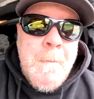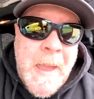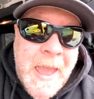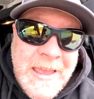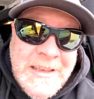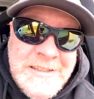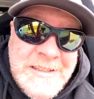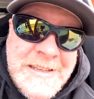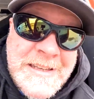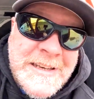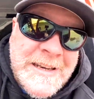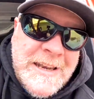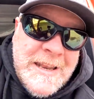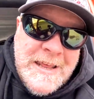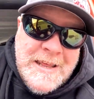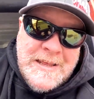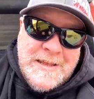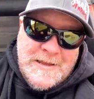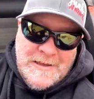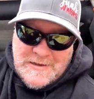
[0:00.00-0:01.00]
amazing.
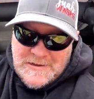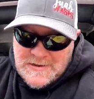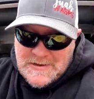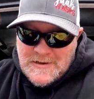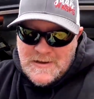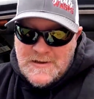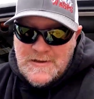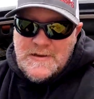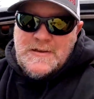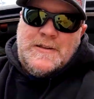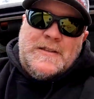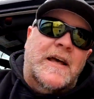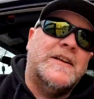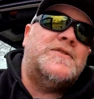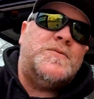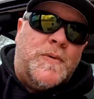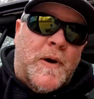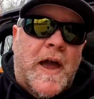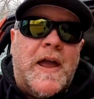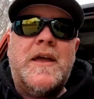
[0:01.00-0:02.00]

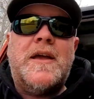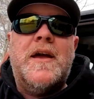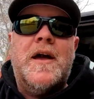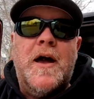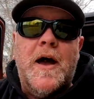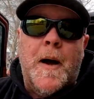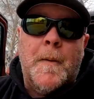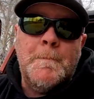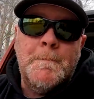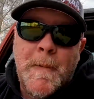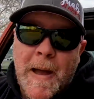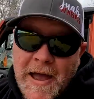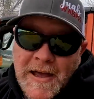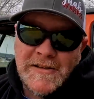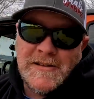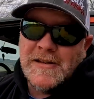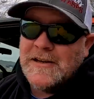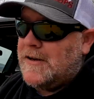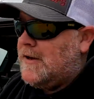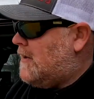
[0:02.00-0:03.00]
That's right,
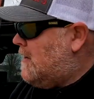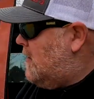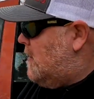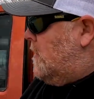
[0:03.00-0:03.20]
amazing.